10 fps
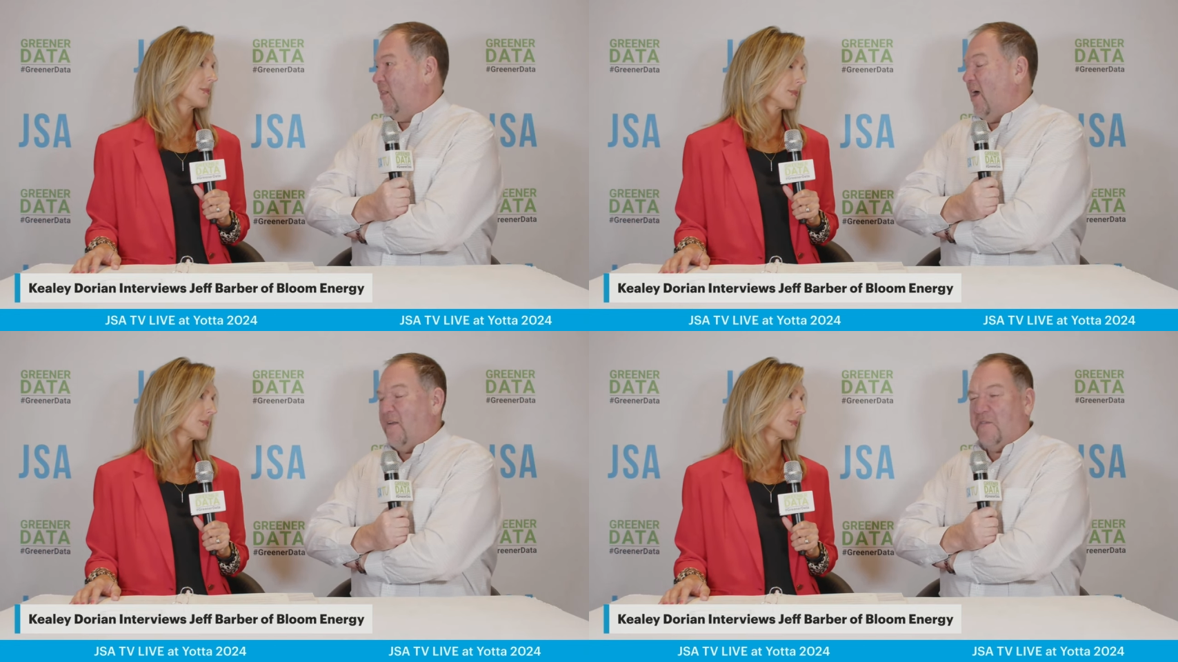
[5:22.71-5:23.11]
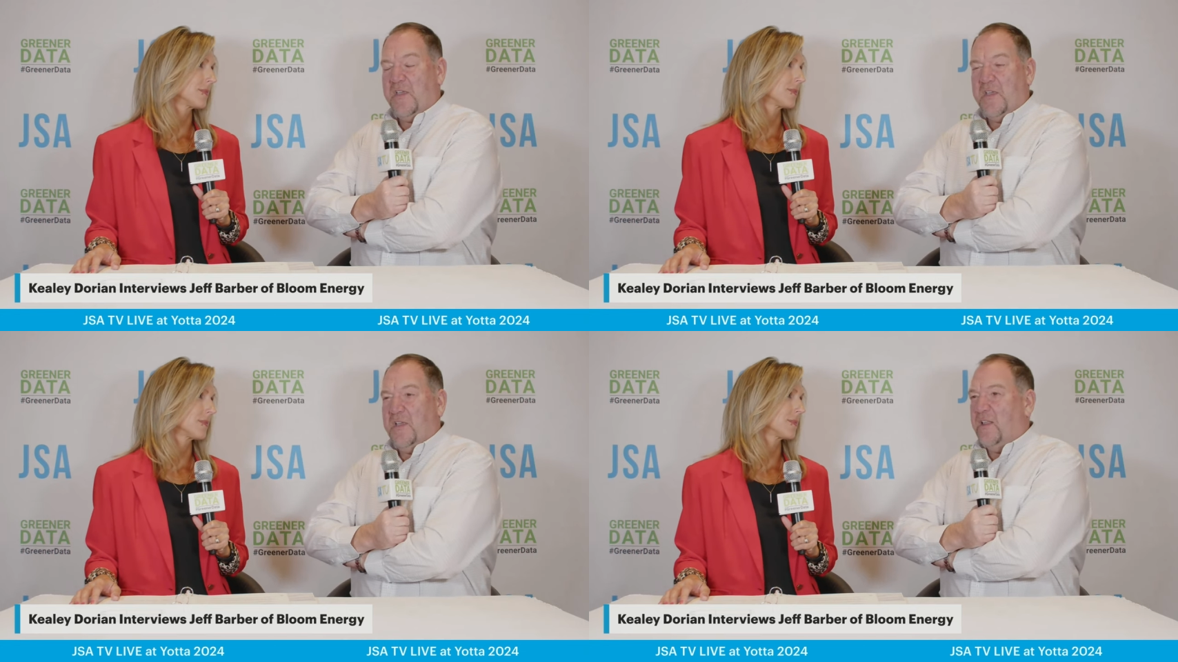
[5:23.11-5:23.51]
Speaker 1: A lot of
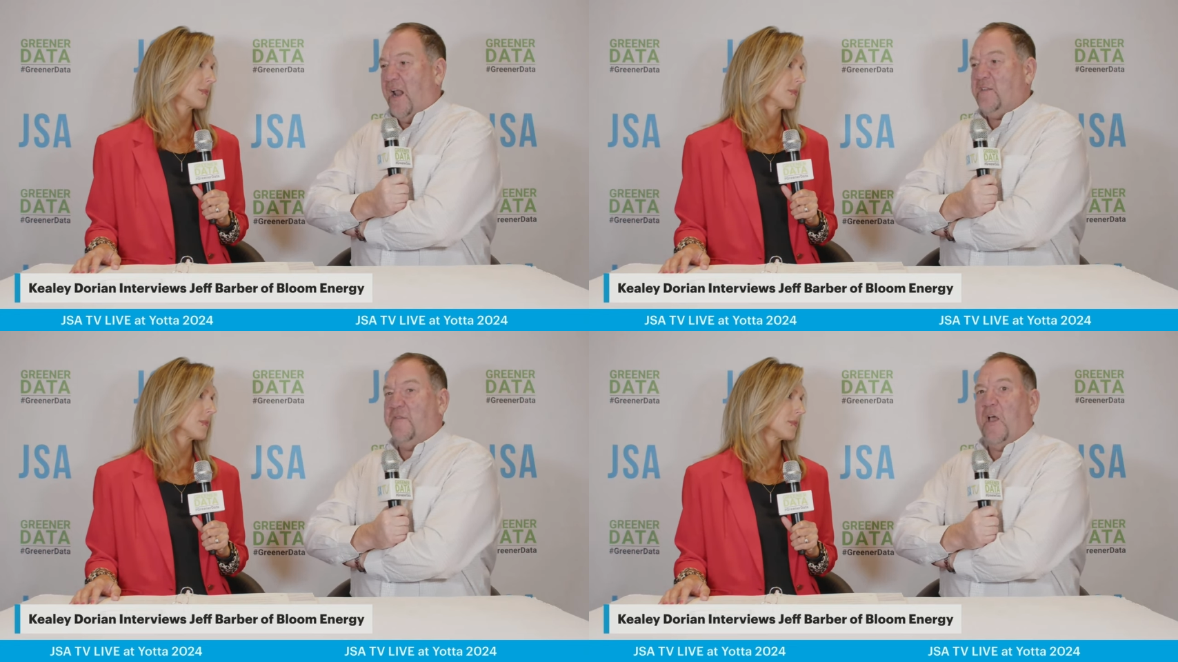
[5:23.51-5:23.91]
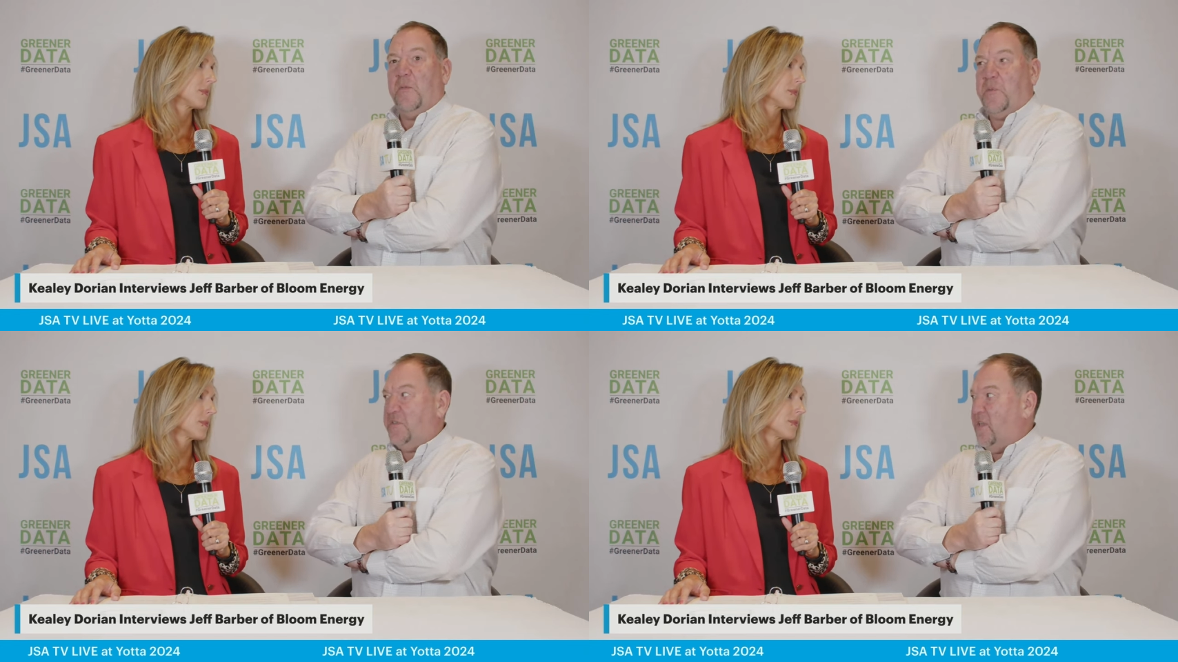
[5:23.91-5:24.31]
a lot of
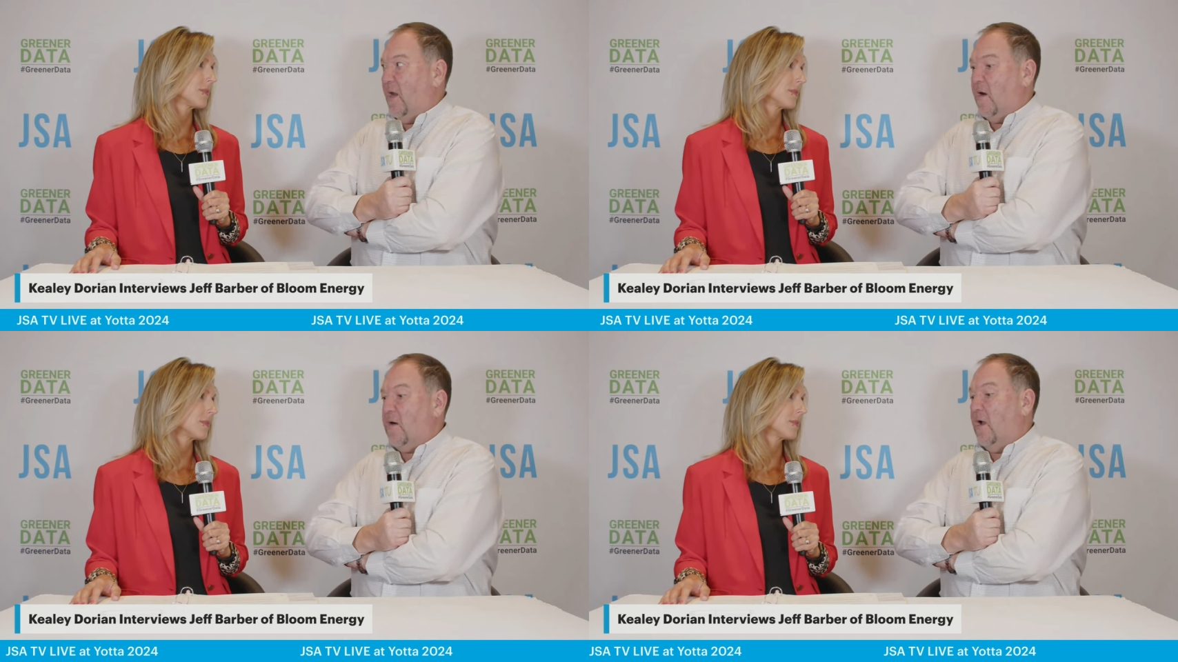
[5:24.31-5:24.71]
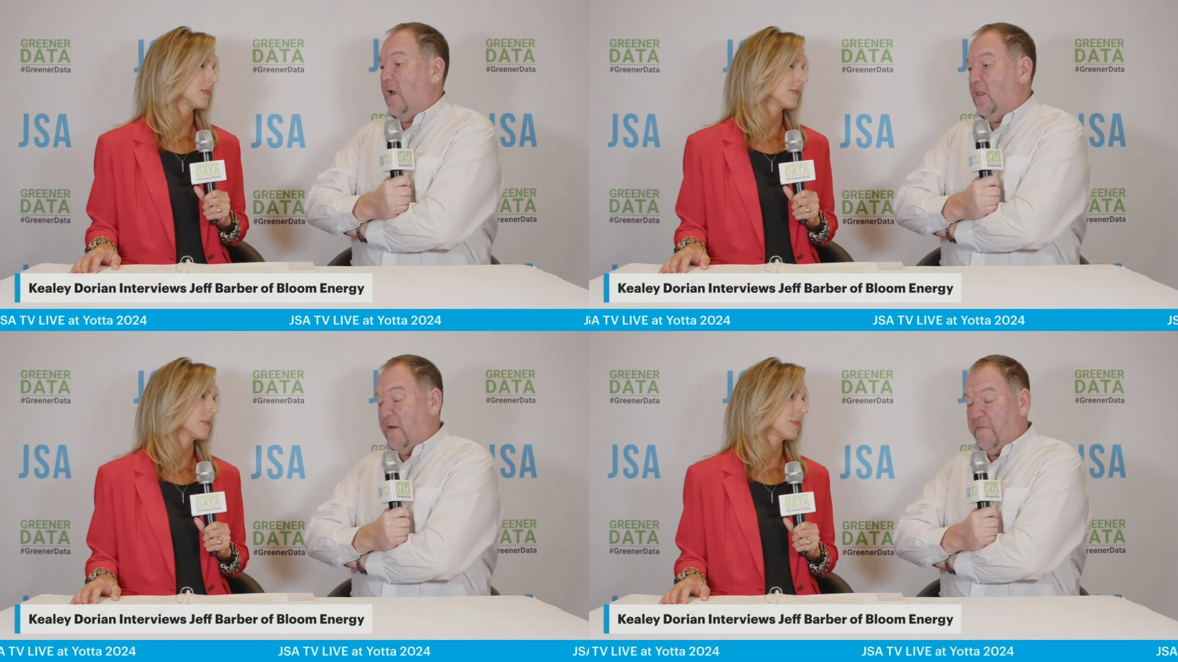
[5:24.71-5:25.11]
developers there,
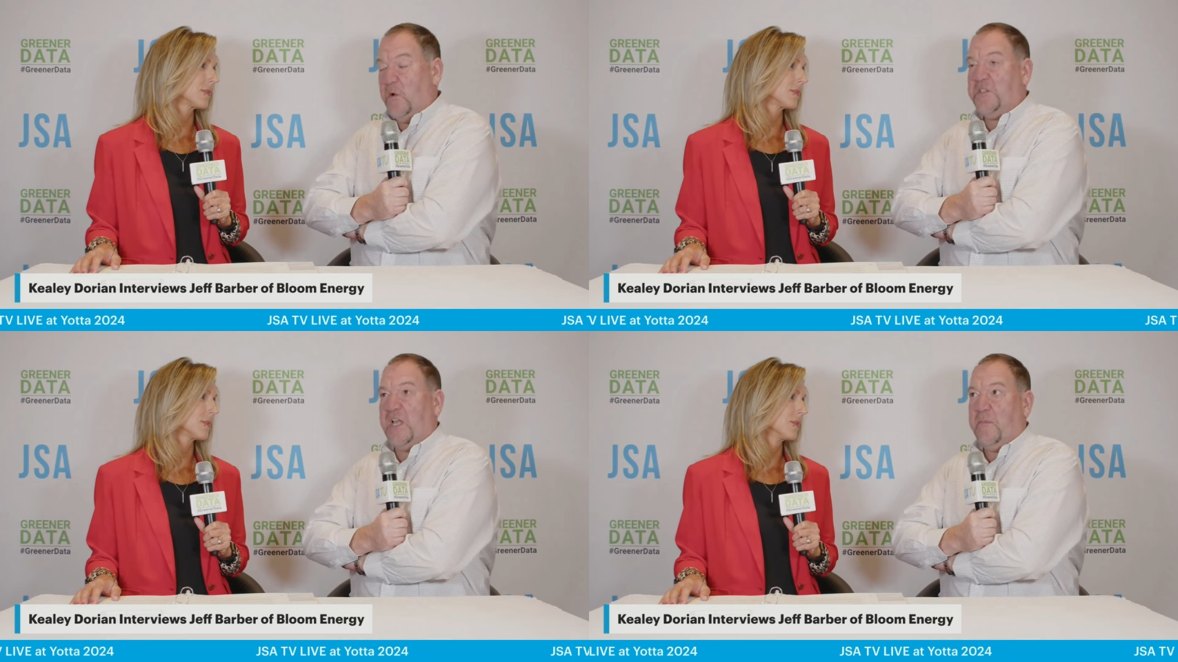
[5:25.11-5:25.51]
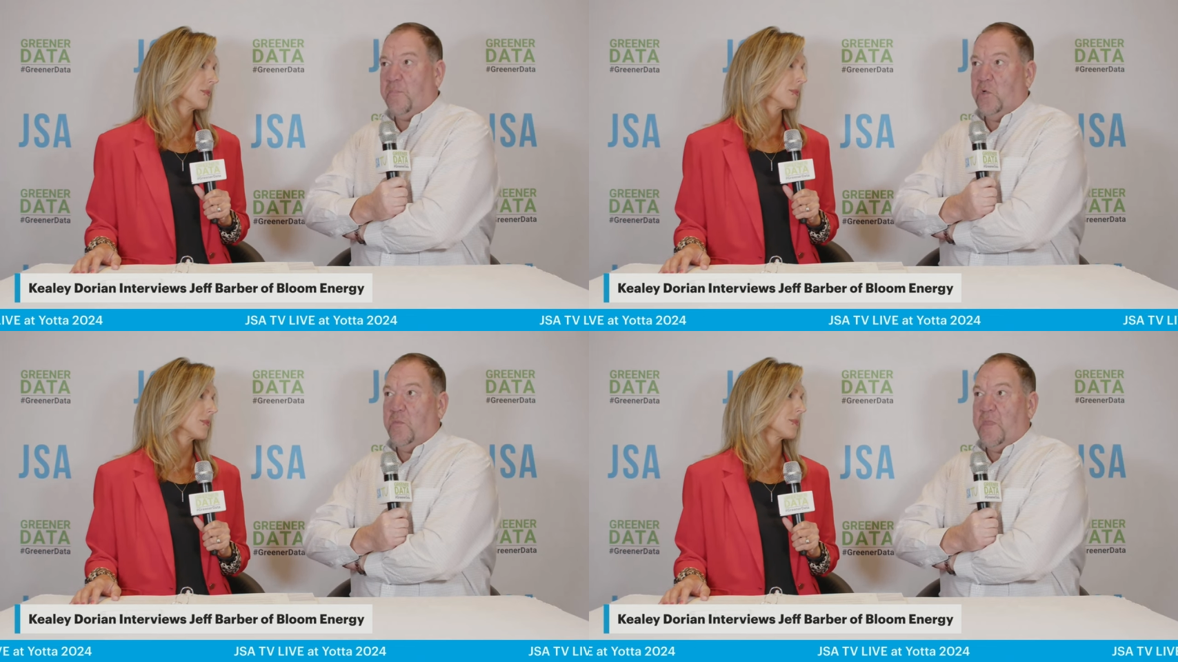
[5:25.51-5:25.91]
uh, a lot of folks like
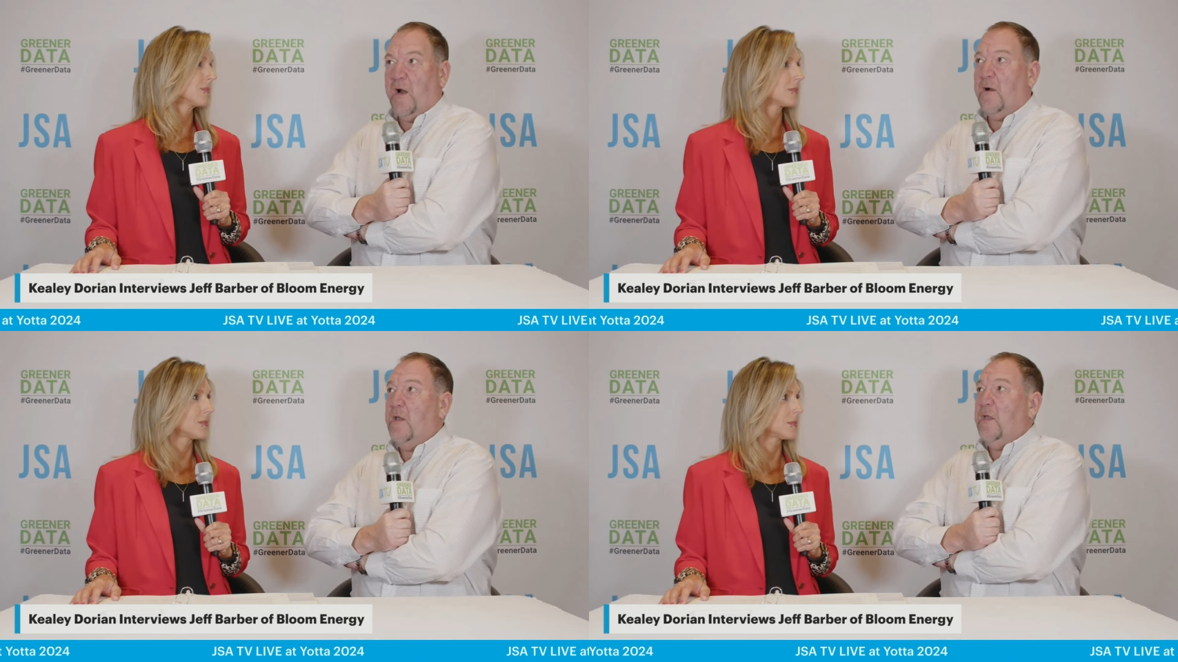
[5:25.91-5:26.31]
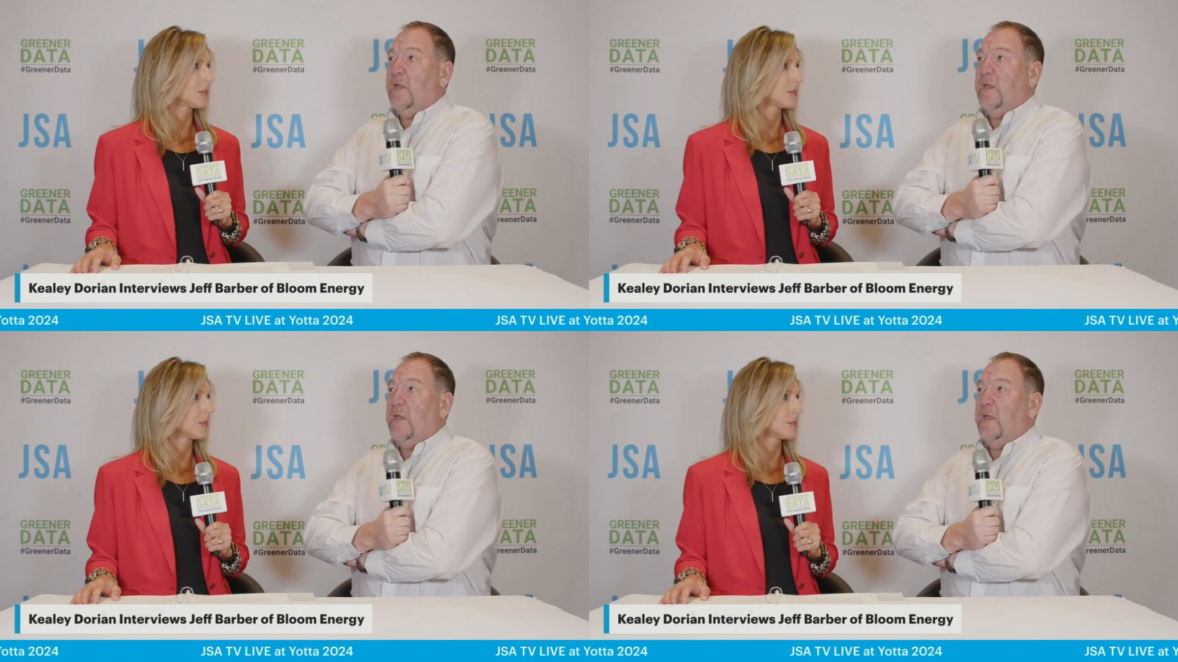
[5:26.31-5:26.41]
Bloom there.